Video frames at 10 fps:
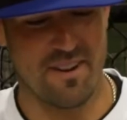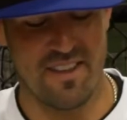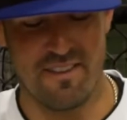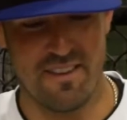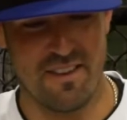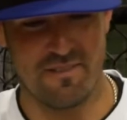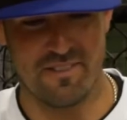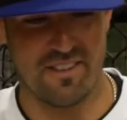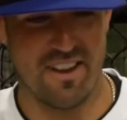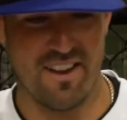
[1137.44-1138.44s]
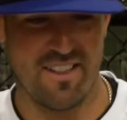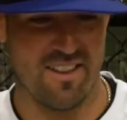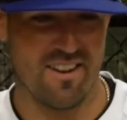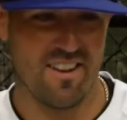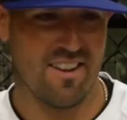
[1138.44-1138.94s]
But he was the
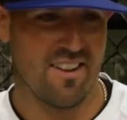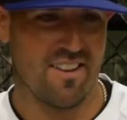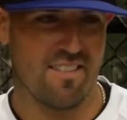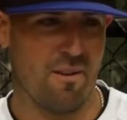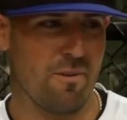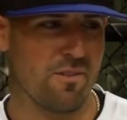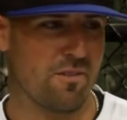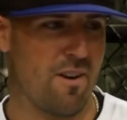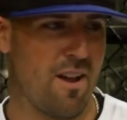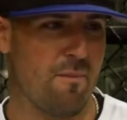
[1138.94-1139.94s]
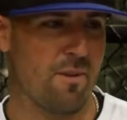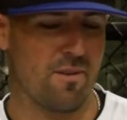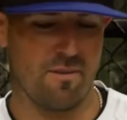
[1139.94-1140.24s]
guy that was around.